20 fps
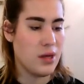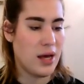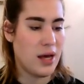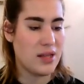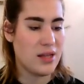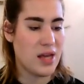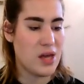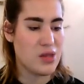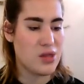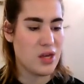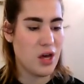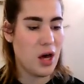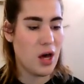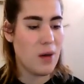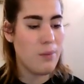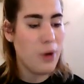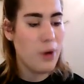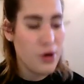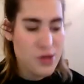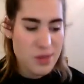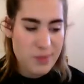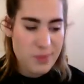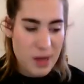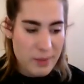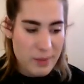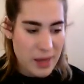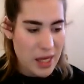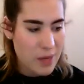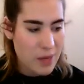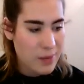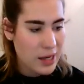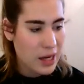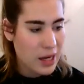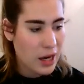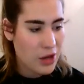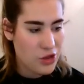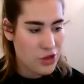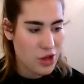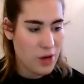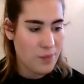and as it can't possibly make me
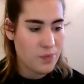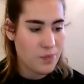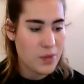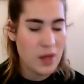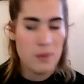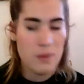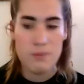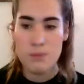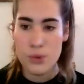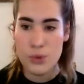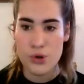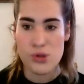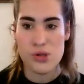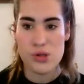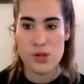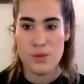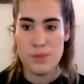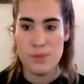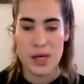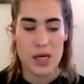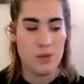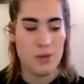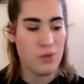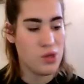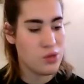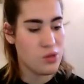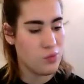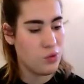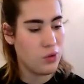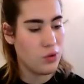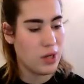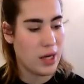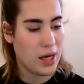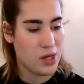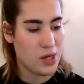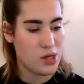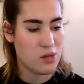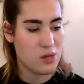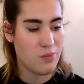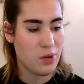larger, it must make me smaller,
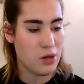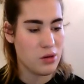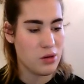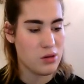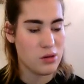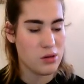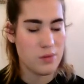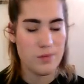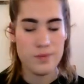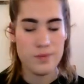I suppose."